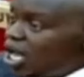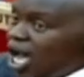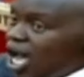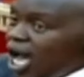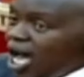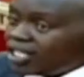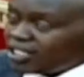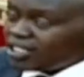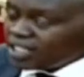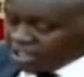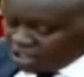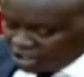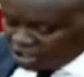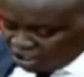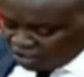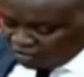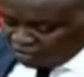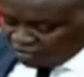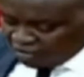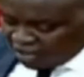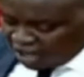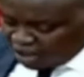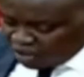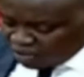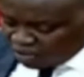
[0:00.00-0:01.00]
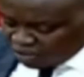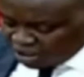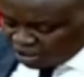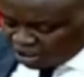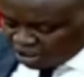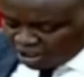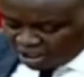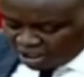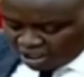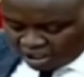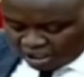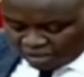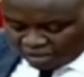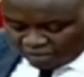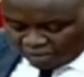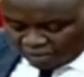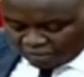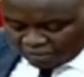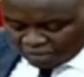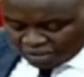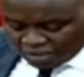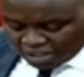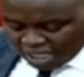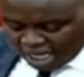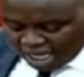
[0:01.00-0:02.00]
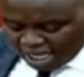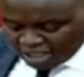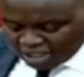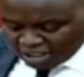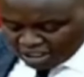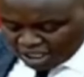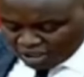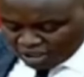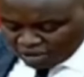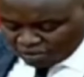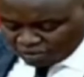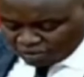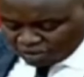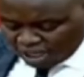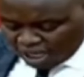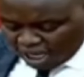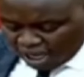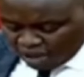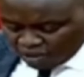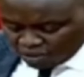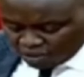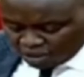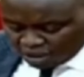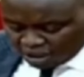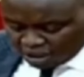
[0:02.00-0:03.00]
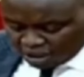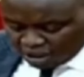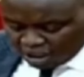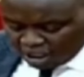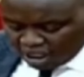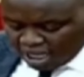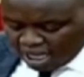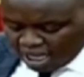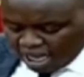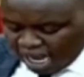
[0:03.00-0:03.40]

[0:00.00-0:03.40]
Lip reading: as a chief county executive officer in charge of the county